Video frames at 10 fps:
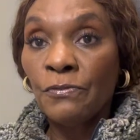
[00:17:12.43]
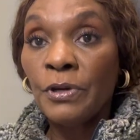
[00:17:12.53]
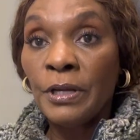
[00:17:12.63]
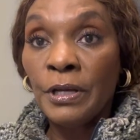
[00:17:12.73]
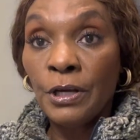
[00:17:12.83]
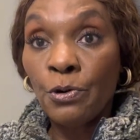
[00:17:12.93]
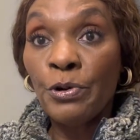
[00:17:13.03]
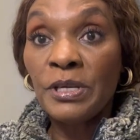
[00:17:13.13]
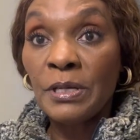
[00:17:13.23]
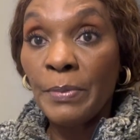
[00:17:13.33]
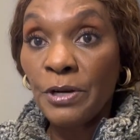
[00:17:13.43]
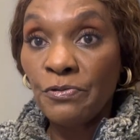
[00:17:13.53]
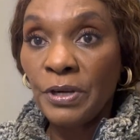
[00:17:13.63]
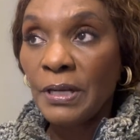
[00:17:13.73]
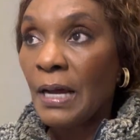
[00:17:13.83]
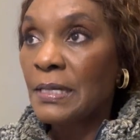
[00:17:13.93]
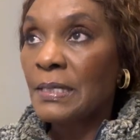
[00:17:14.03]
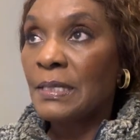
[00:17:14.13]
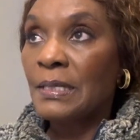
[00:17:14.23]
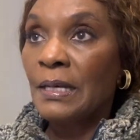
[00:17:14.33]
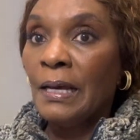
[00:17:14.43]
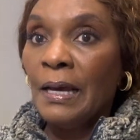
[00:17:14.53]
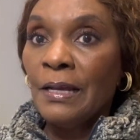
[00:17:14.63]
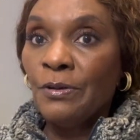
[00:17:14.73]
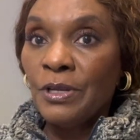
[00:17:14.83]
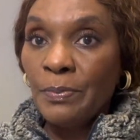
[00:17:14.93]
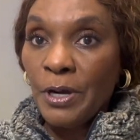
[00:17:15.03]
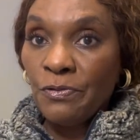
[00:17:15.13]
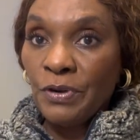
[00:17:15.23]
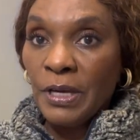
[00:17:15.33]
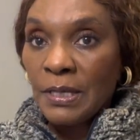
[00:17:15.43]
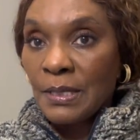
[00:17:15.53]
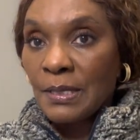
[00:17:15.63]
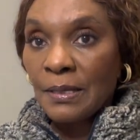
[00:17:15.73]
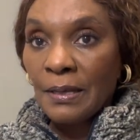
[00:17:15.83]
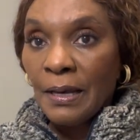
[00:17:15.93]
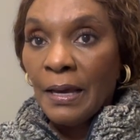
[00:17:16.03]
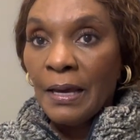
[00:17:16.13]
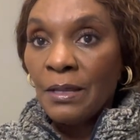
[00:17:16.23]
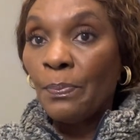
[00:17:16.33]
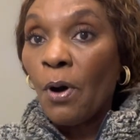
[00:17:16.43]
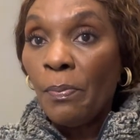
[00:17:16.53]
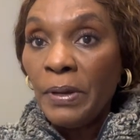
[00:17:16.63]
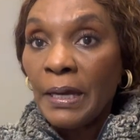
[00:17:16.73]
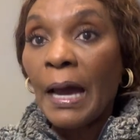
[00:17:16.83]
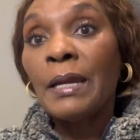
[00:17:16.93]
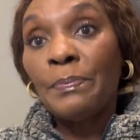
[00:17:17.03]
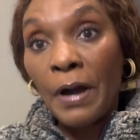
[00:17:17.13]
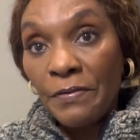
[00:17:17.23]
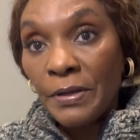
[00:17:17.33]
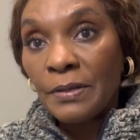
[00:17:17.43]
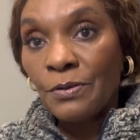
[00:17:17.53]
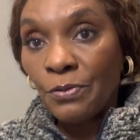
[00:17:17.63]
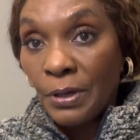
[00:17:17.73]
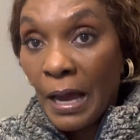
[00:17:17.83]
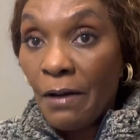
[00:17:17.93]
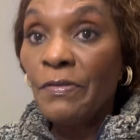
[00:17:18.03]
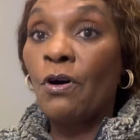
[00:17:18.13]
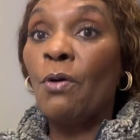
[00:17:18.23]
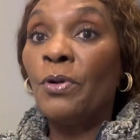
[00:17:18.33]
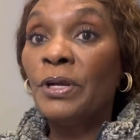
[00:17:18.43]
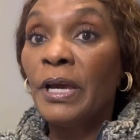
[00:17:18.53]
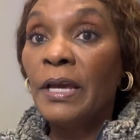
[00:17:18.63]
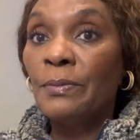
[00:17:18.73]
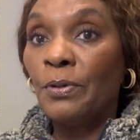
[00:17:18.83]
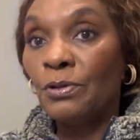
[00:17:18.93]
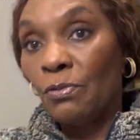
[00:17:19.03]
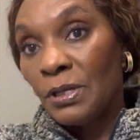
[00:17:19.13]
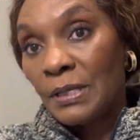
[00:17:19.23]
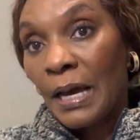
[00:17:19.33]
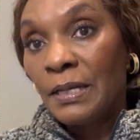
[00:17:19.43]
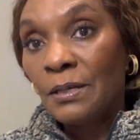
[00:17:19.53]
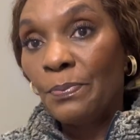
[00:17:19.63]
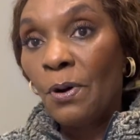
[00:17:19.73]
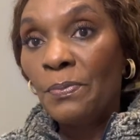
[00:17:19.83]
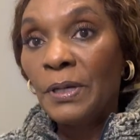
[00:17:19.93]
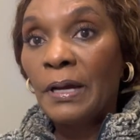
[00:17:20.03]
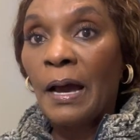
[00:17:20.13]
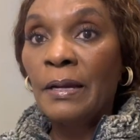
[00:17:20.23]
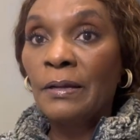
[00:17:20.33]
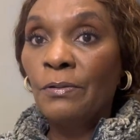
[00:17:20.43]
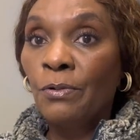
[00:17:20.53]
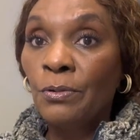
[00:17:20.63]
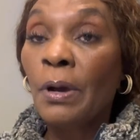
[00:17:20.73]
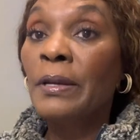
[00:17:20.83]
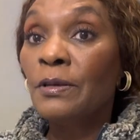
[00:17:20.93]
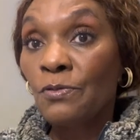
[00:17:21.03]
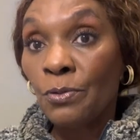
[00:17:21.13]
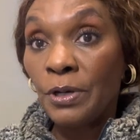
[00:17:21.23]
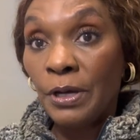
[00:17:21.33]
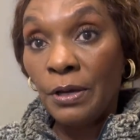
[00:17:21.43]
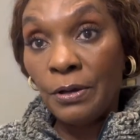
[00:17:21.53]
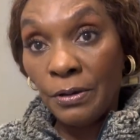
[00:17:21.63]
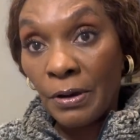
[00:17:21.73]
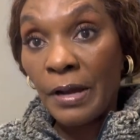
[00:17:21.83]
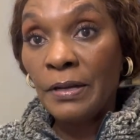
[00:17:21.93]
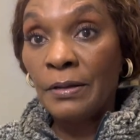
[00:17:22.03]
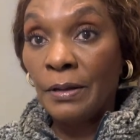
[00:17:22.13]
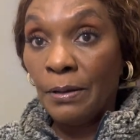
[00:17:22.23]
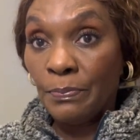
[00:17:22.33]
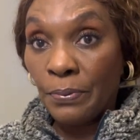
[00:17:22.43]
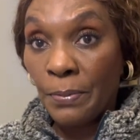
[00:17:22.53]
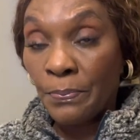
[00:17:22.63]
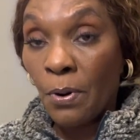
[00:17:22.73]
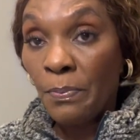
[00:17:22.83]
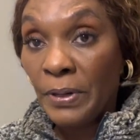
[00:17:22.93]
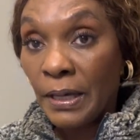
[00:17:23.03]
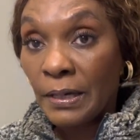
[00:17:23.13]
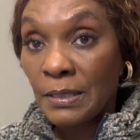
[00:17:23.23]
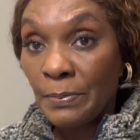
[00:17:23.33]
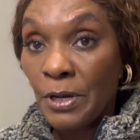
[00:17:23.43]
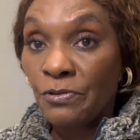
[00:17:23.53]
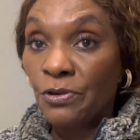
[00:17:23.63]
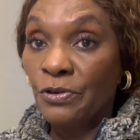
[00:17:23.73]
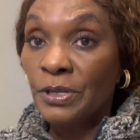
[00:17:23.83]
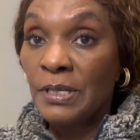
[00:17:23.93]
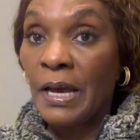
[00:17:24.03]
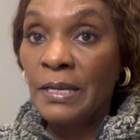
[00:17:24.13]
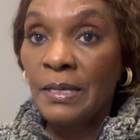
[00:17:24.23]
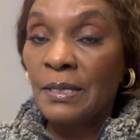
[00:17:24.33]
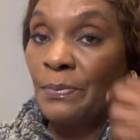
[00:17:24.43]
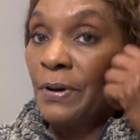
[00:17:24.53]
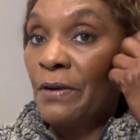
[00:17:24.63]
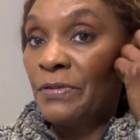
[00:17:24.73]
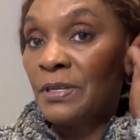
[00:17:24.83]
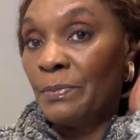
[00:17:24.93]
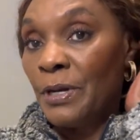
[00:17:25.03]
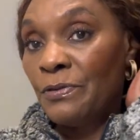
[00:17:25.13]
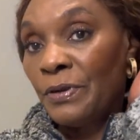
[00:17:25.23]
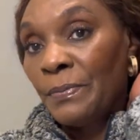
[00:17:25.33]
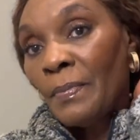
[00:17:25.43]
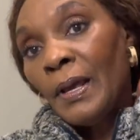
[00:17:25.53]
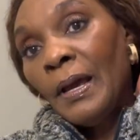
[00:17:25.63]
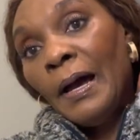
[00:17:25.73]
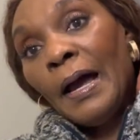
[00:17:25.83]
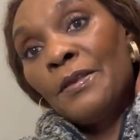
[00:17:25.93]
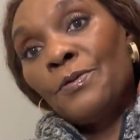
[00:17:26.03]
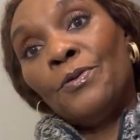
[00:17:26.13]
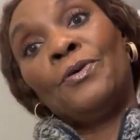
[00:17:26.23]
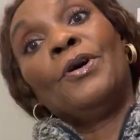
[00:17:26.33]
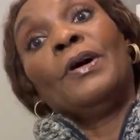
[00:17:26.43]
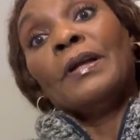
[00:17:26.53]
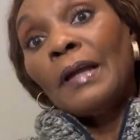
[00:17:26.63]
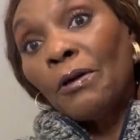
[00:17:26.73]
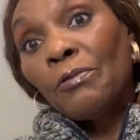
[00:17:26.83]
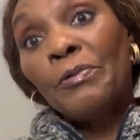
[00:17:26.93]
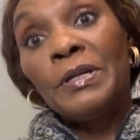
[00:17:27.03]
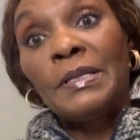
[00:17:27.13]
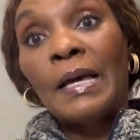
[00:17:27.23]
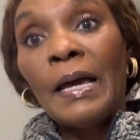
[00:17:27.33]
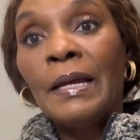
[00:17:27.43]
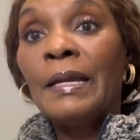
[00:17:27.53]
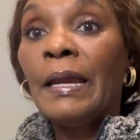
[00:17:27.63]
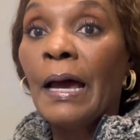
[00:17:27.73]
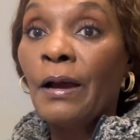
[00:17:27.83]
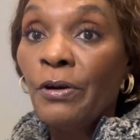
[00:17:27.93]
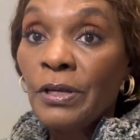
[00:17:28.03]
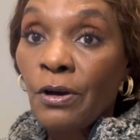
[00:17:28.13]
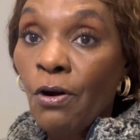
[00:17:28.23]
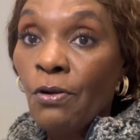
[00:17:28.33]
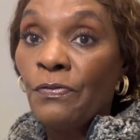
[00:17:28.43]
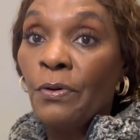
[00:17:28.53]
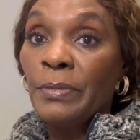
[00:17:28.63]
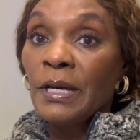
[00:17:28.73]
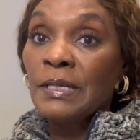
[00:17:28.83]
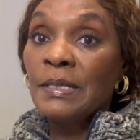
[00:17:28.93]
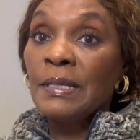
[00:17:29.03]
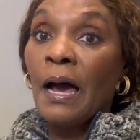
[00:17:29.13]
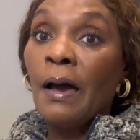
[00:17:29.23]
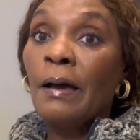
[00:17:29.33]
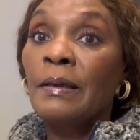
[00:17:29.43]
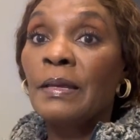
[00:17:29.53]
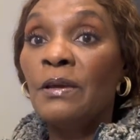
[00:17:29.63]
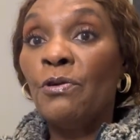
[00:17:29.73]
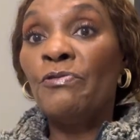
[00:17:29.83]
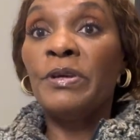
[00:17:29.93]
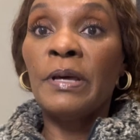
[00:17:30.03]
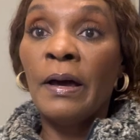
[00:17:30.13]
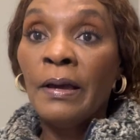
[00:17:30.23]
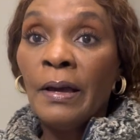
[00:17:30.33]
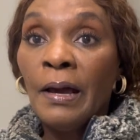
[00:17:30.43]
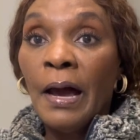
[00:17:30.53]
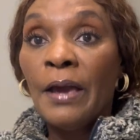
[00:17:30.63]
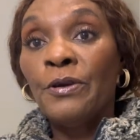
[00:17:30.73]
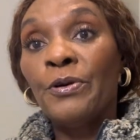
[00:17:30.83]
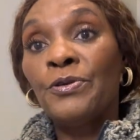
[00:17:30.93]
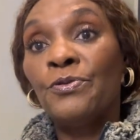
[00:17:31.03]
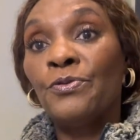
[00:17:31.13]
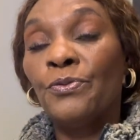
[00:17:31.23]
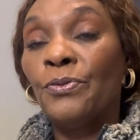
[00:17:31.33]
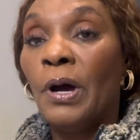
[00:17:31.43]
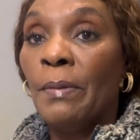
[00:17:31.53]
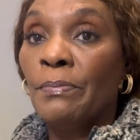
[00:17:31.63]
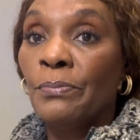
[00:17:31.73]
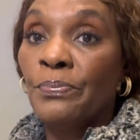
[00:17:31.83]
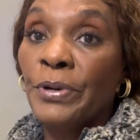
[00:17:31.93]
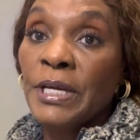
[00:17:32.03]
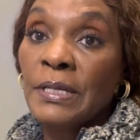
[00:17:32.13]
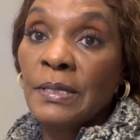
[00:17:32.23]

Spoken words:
the Ikoyi cemetery. So the cemetery is the public and the private. So they have a common gate, but one side is the public garden, the public cemetery, the other side is the private cemetery. And so that's what we decided. Then I got a call from their sister, said, oh, Rita, are you going to print